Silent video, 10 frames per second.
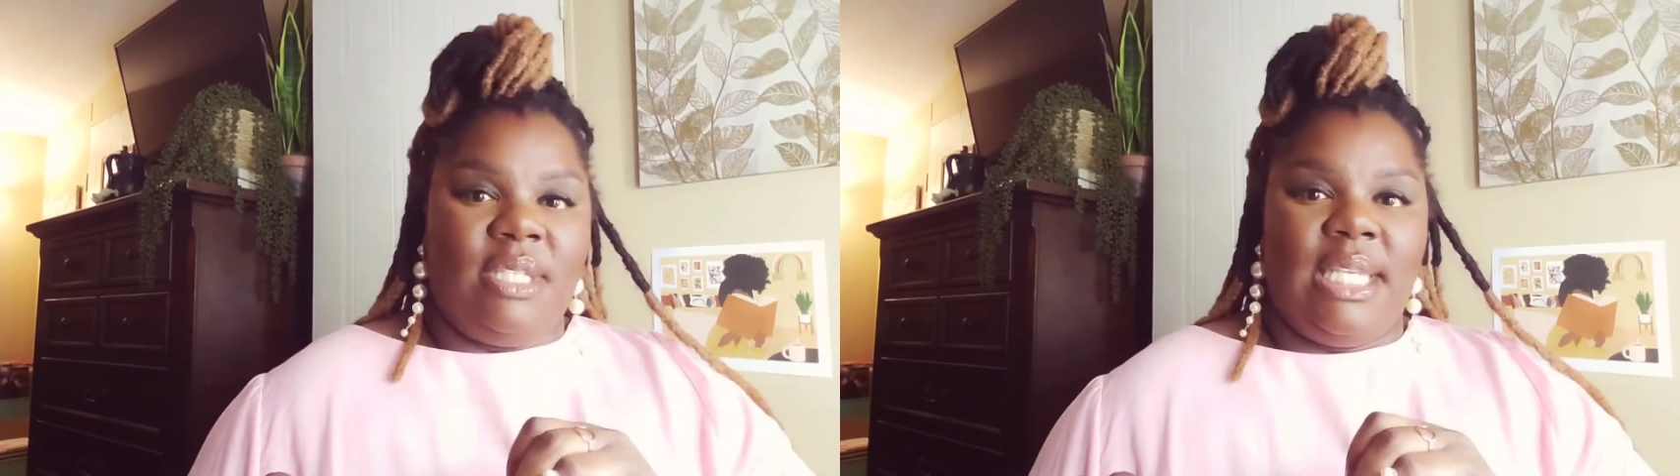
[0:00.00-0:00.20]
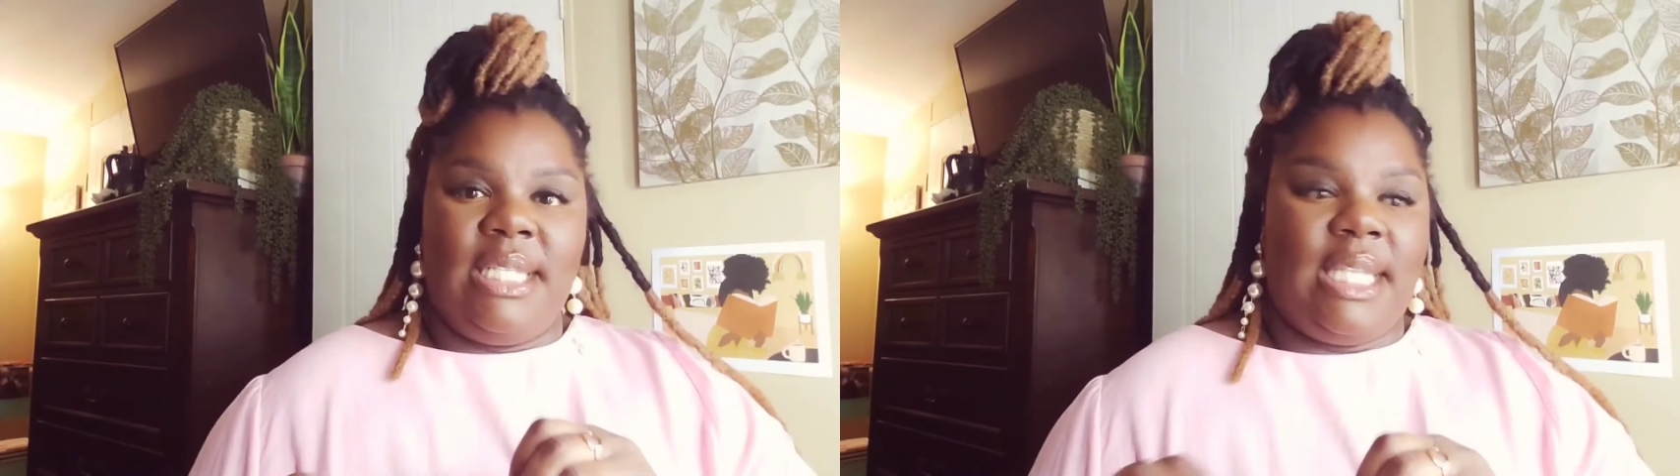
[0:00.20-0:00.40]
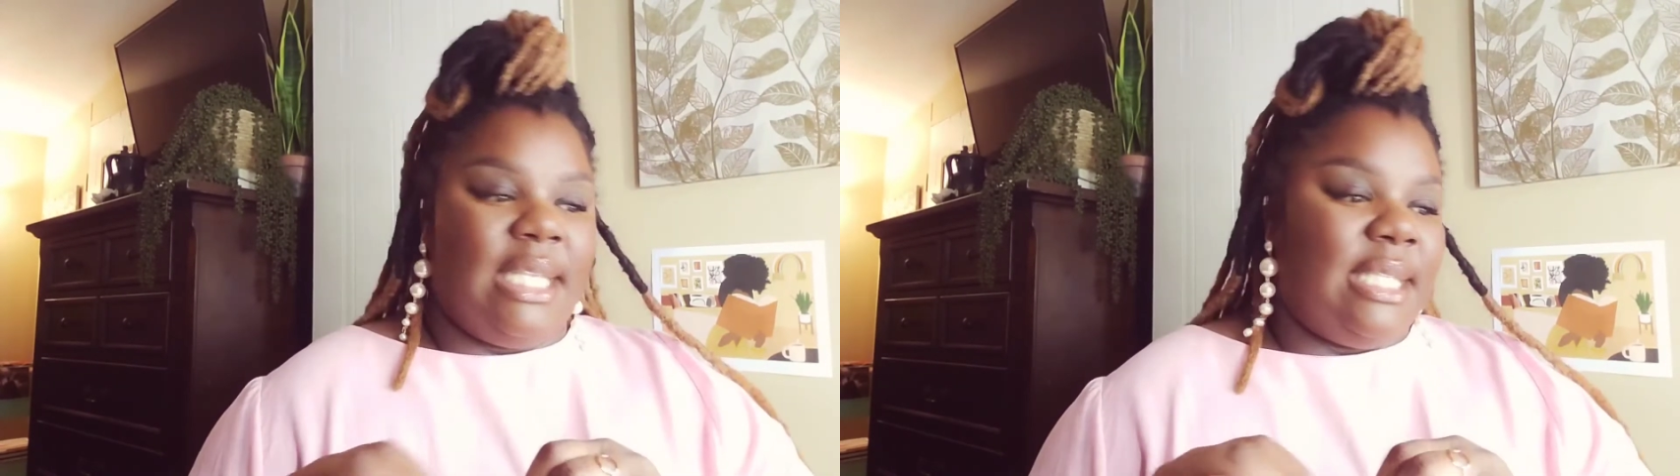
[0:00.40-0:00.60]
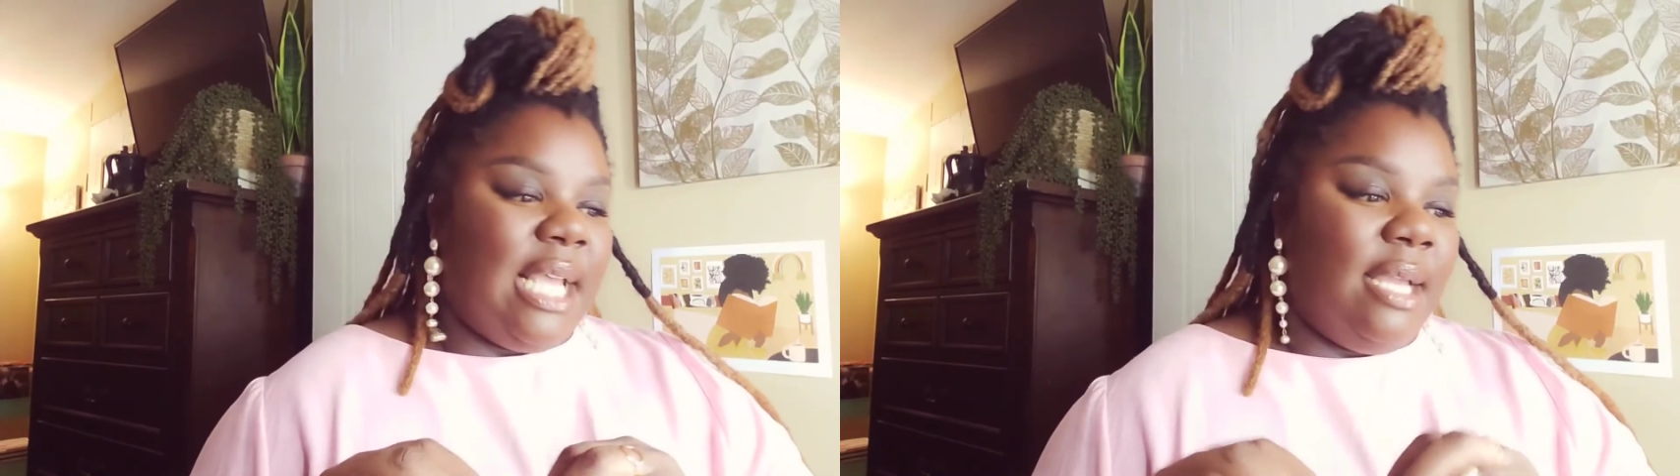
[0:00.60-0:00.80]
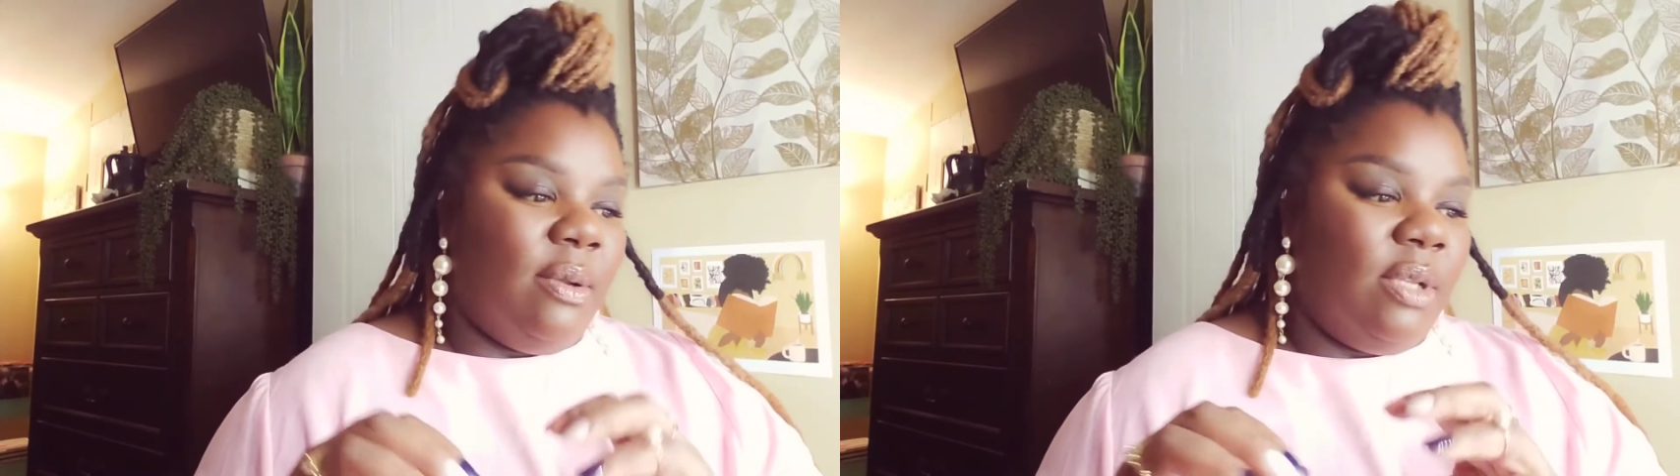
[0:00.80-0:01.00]
He says
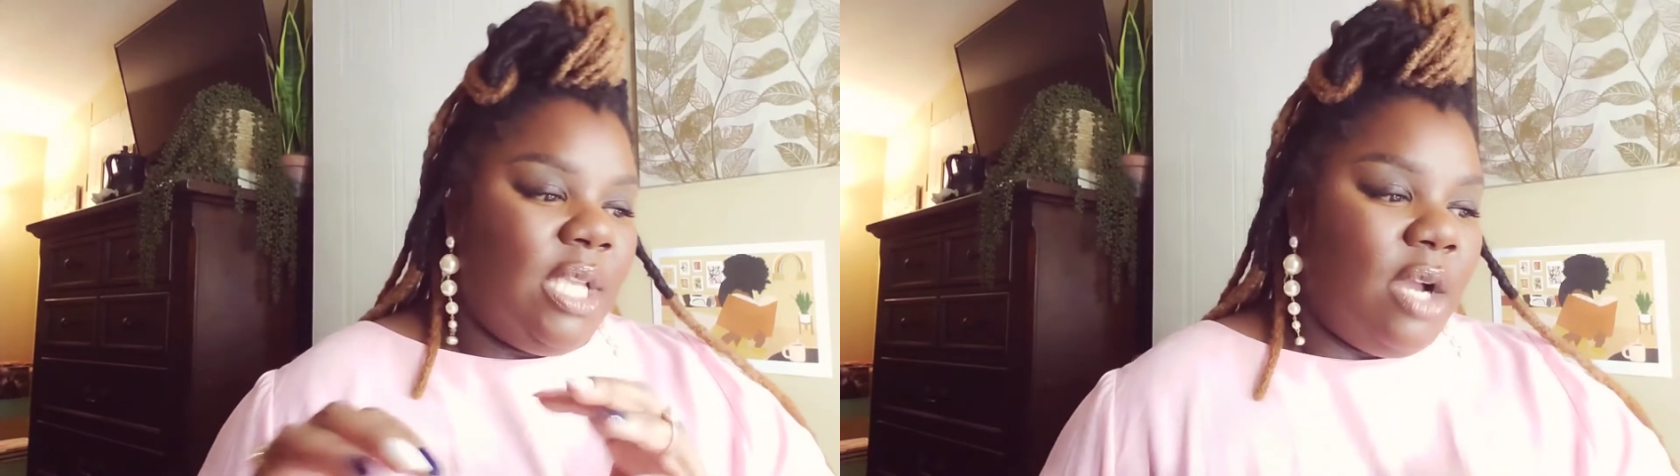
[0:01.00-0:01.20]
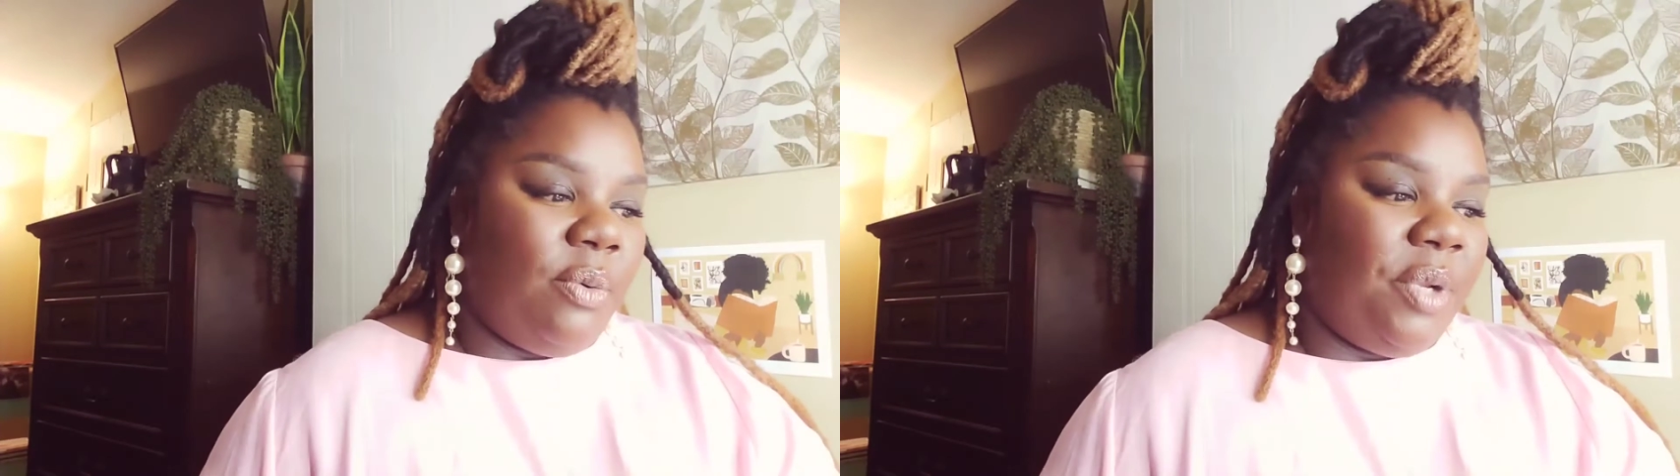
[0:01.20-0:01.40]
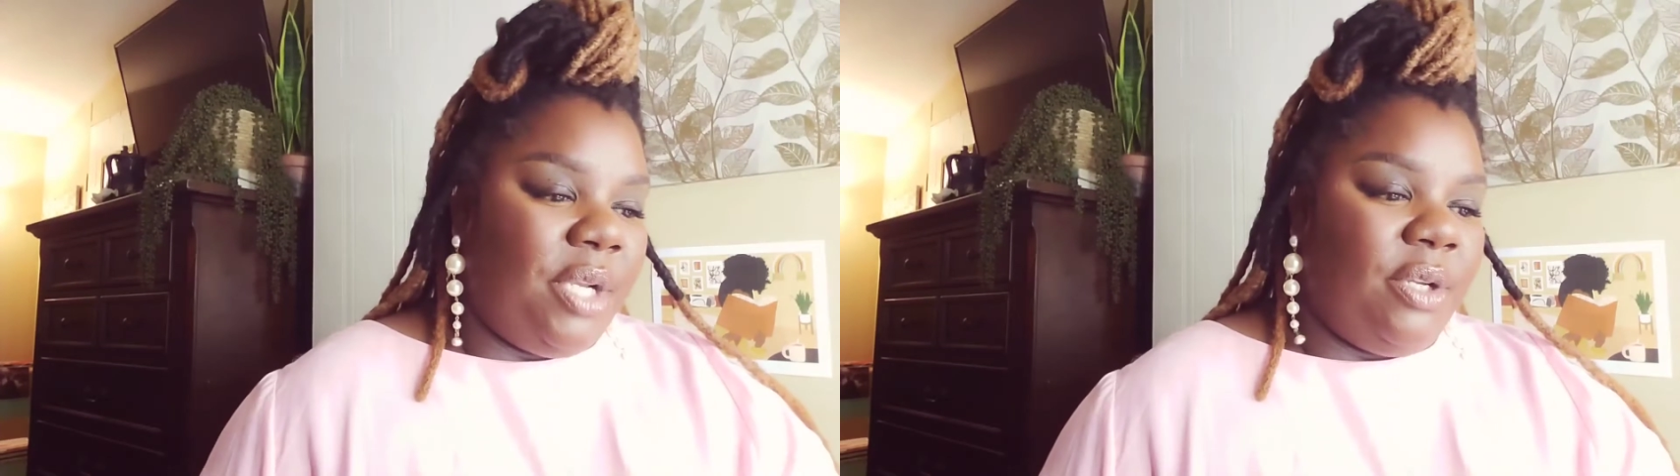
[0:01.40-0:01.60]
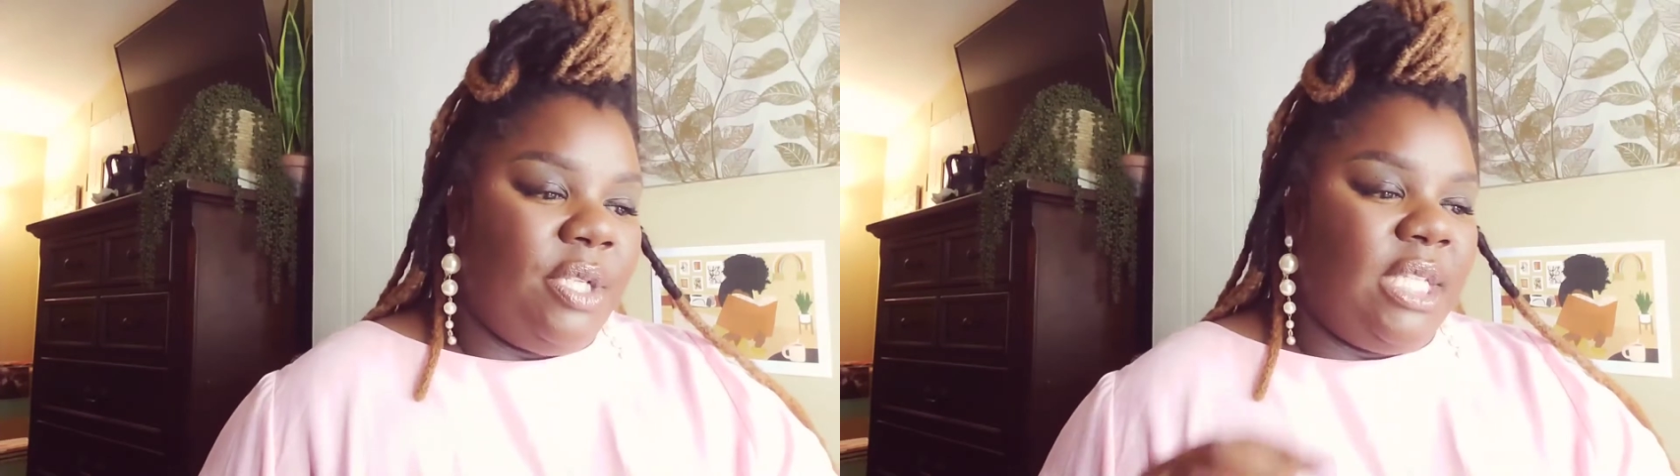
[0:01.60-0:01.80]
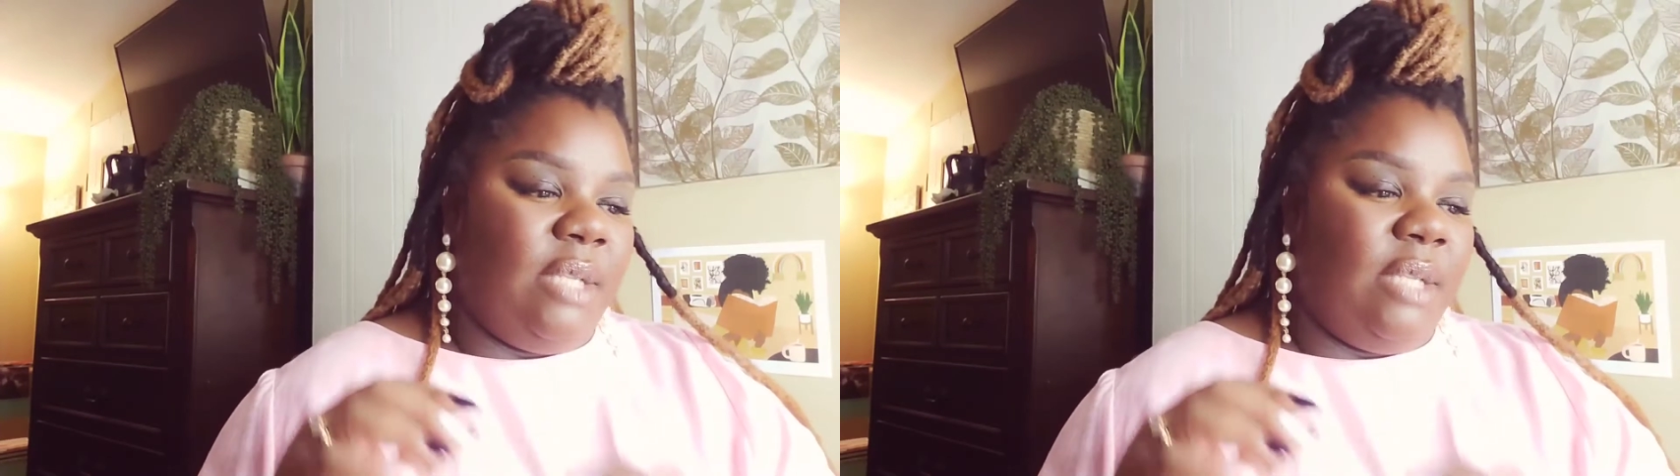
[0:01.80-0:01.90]
that young readers